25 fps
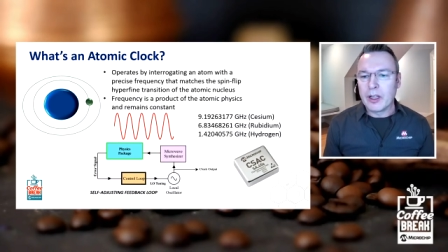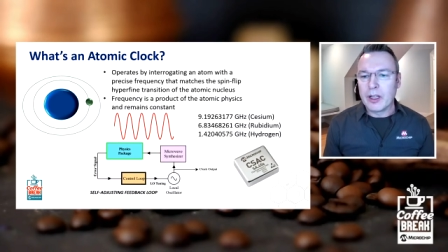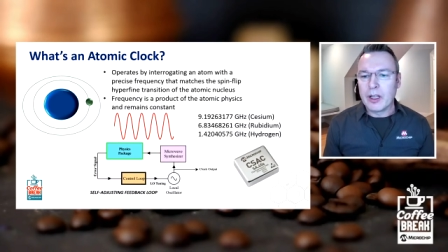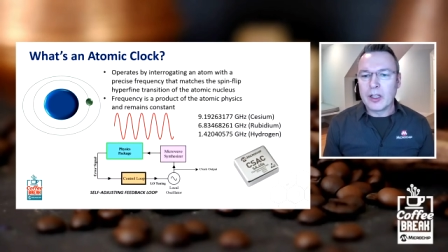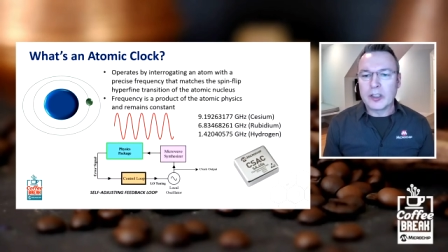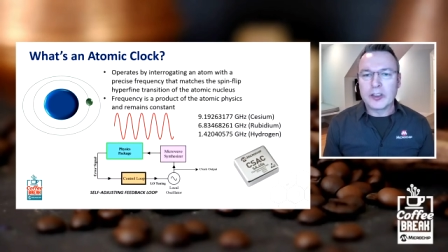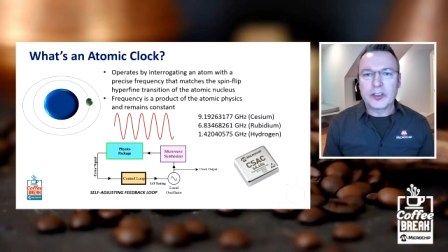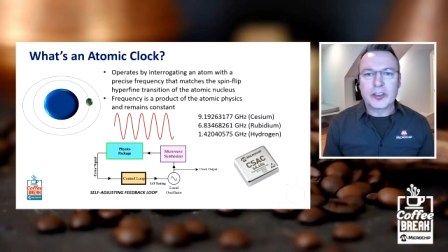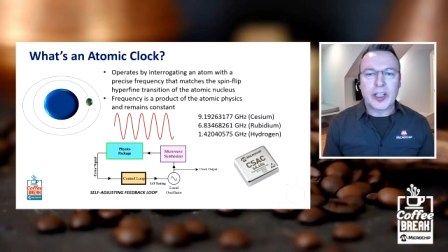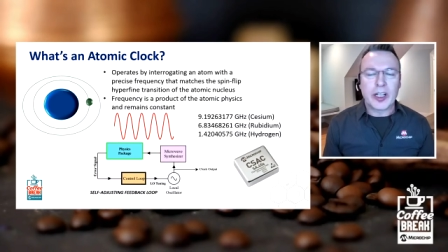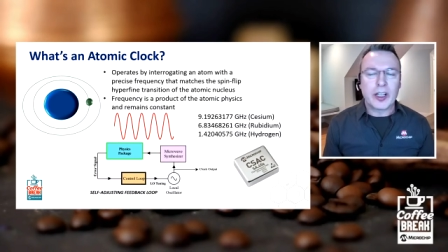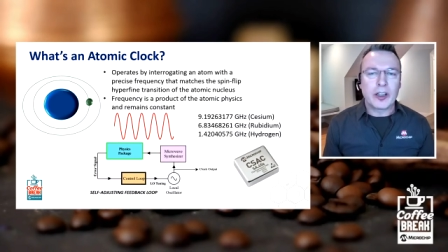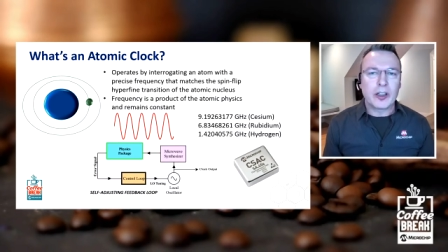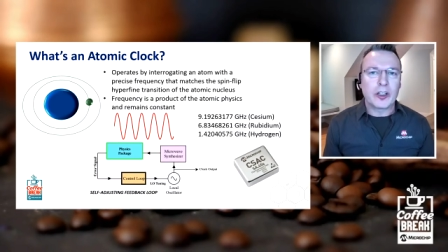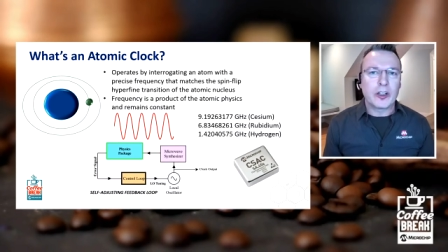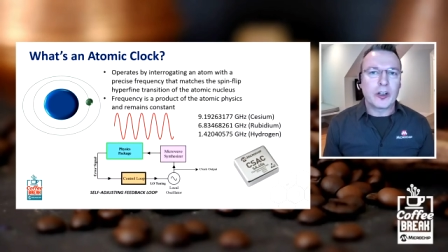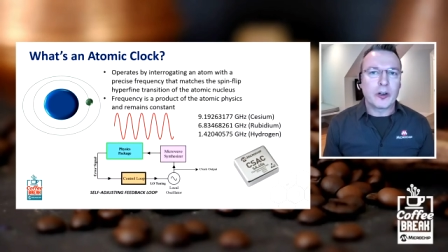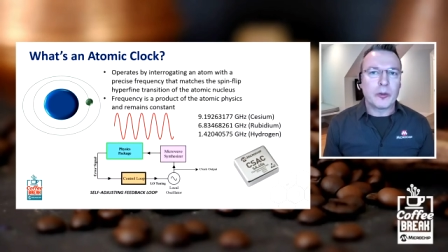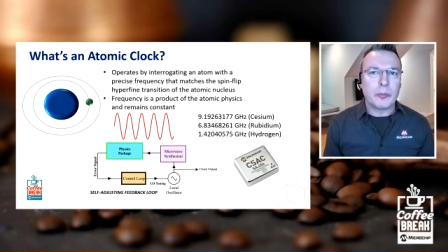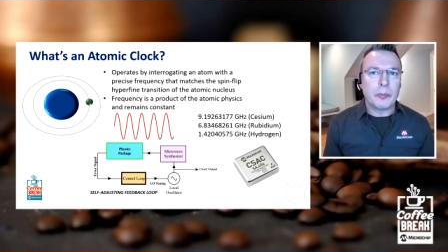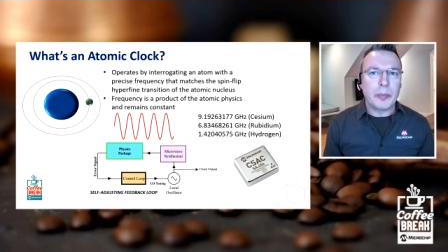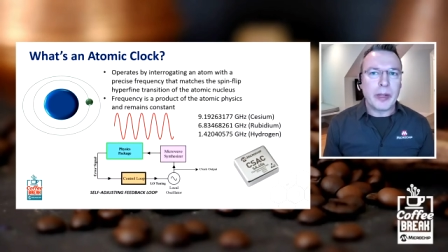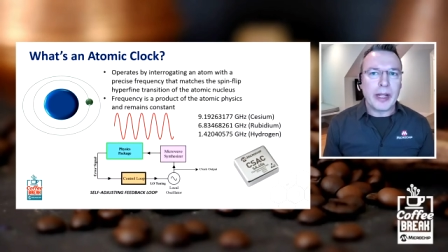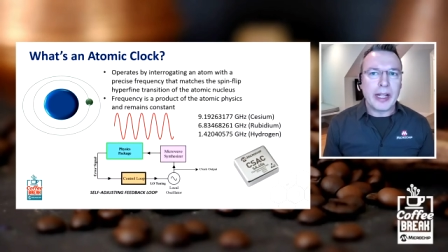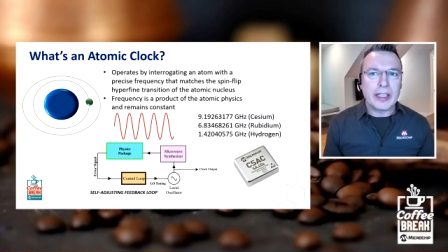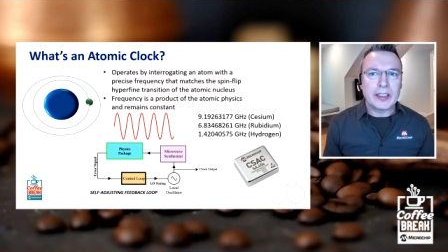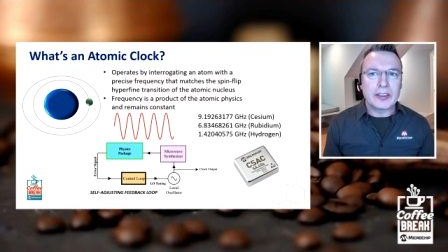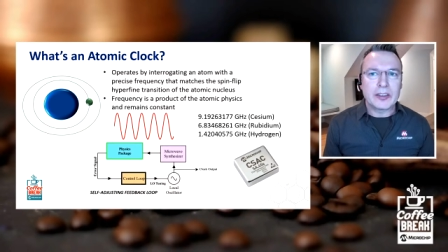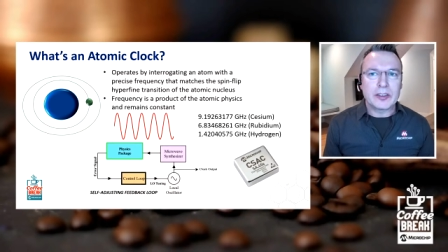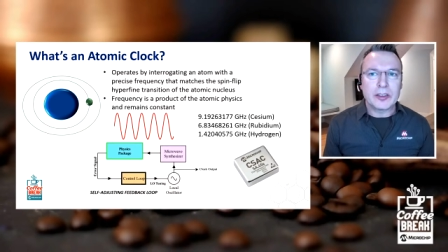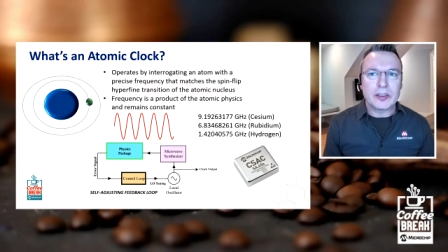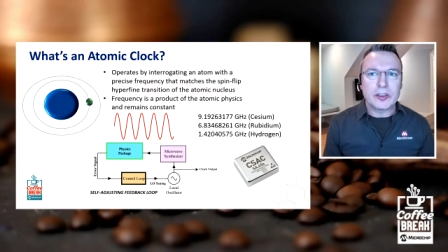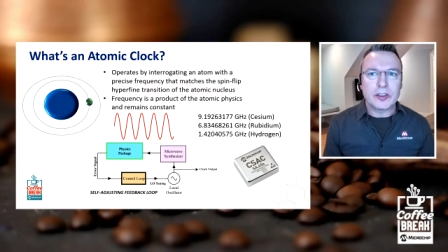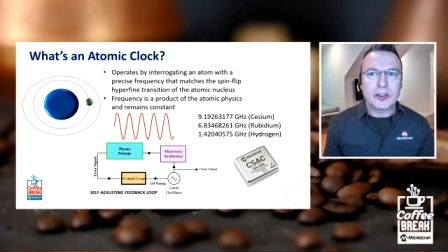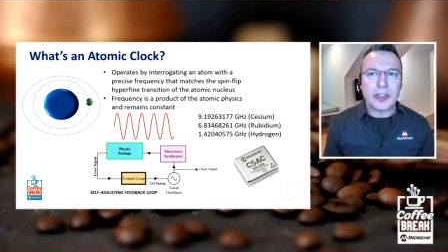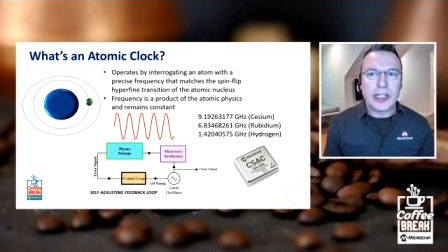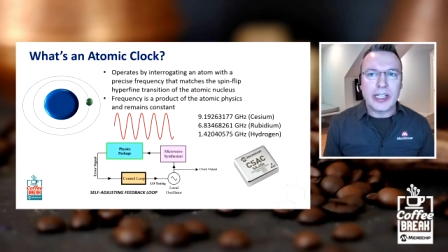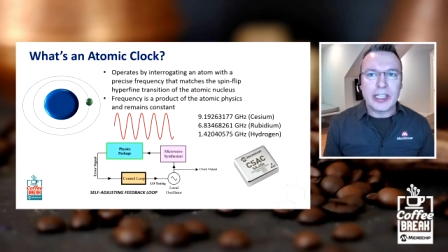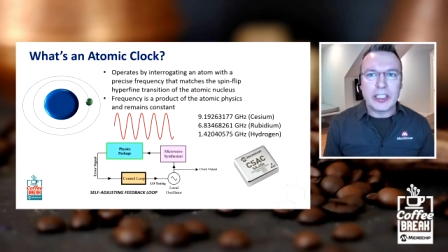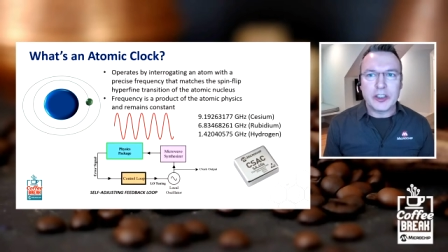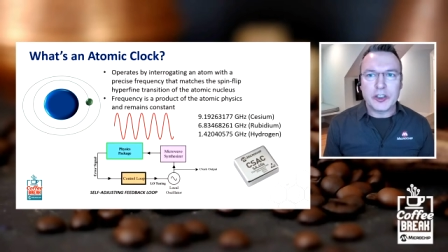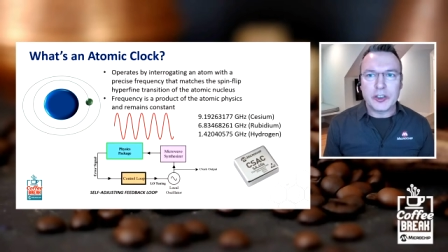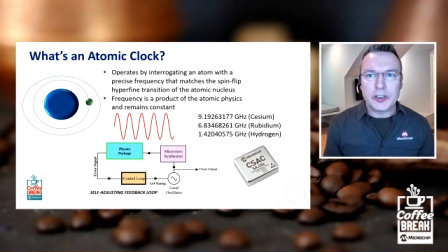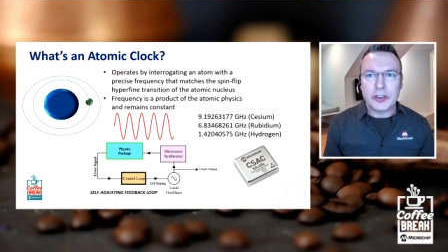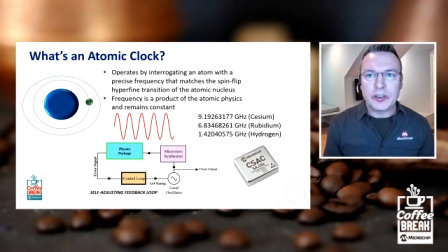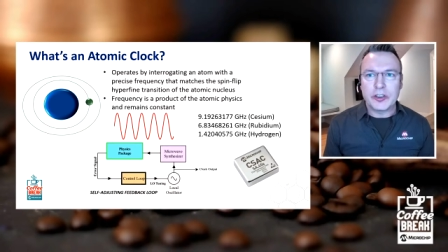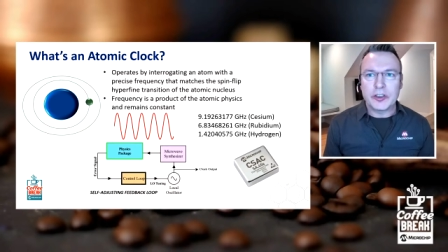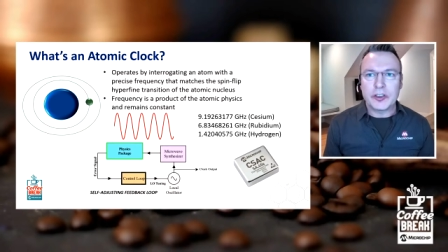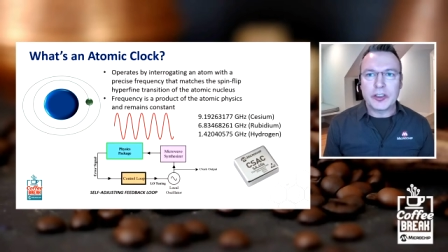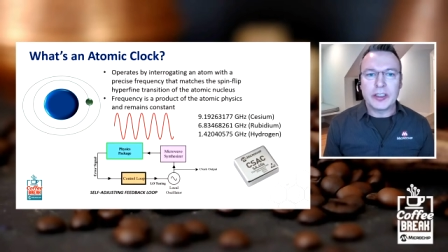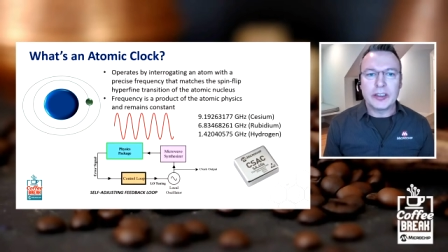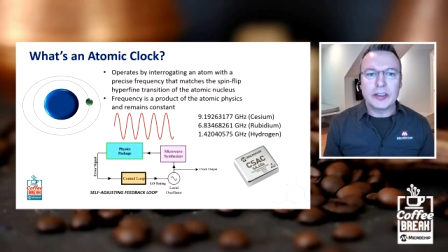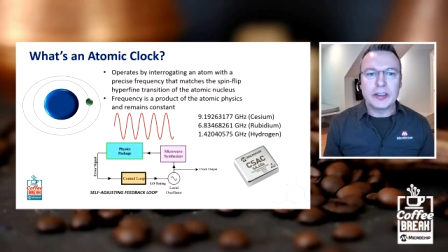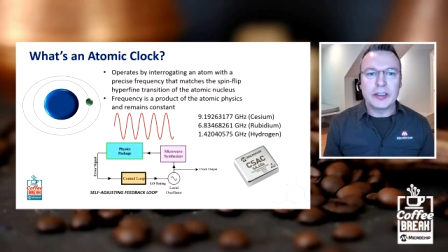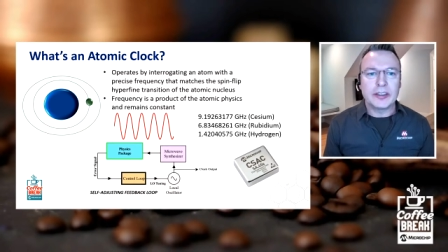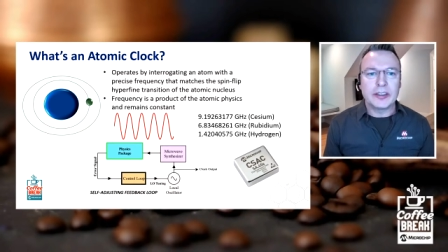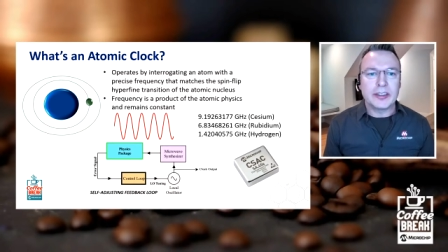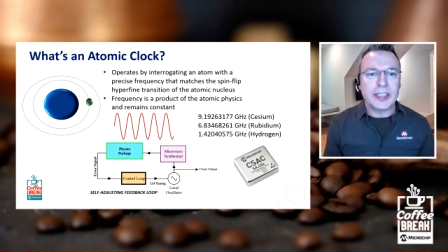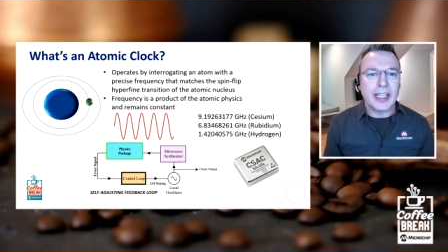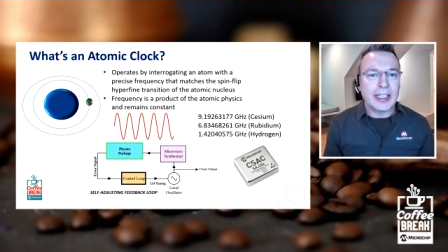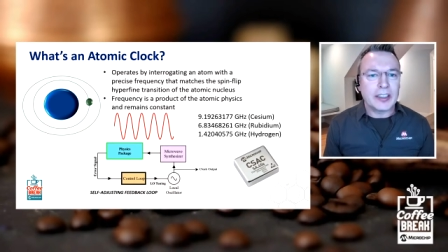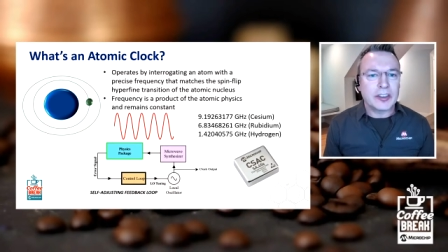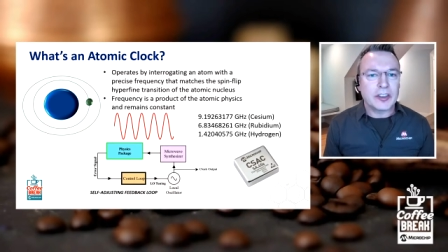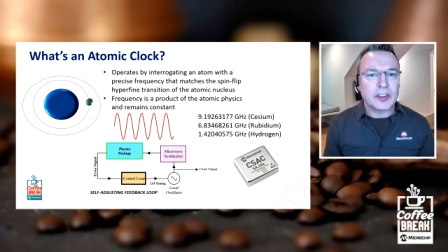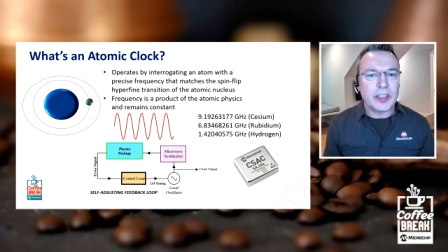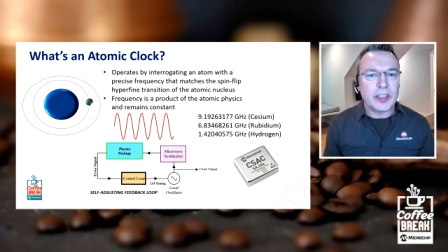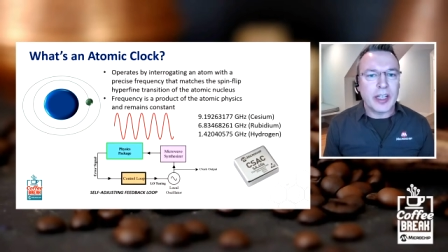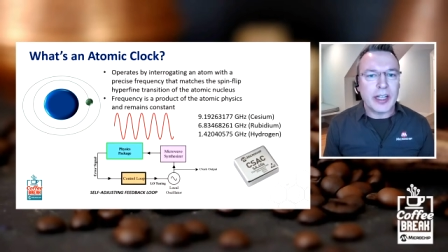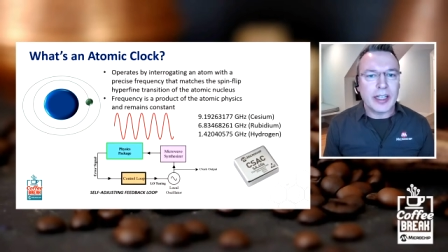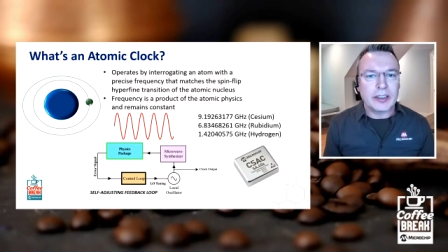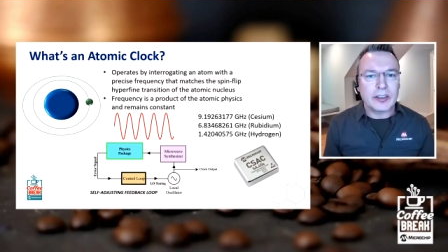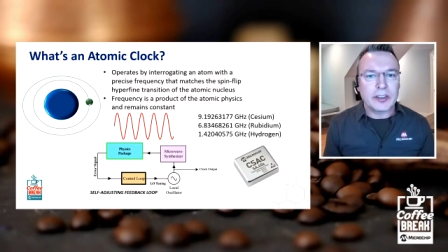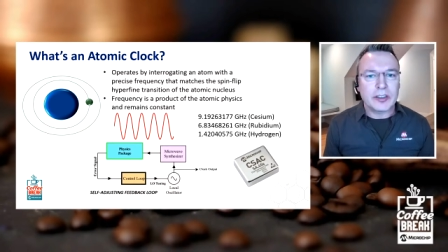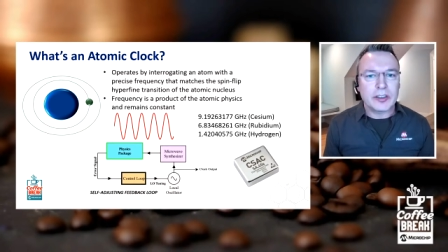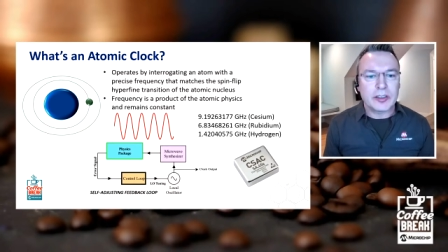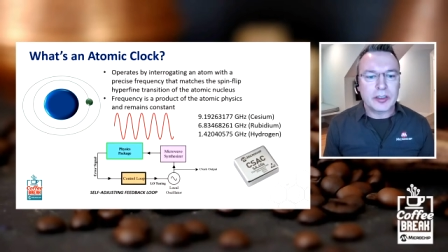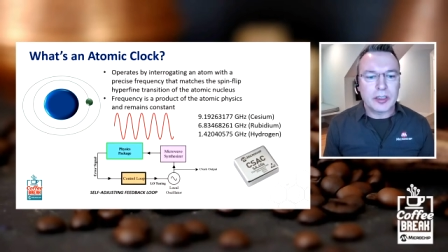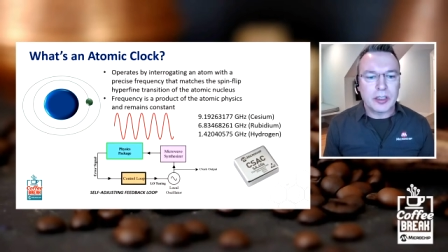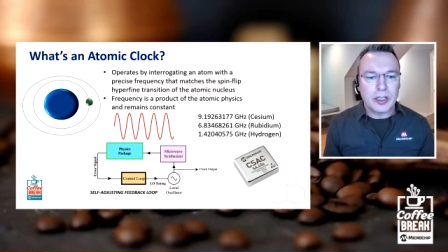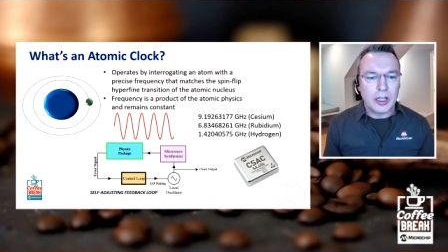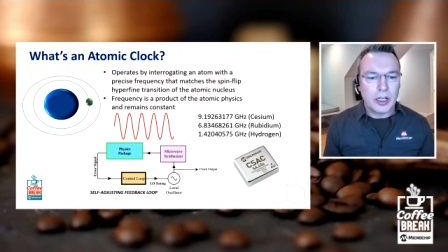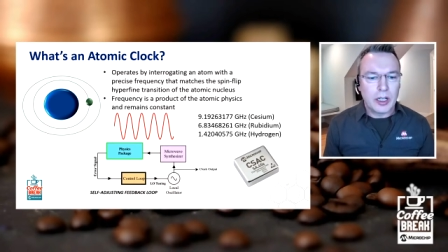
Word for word: cellular base stations and test sets.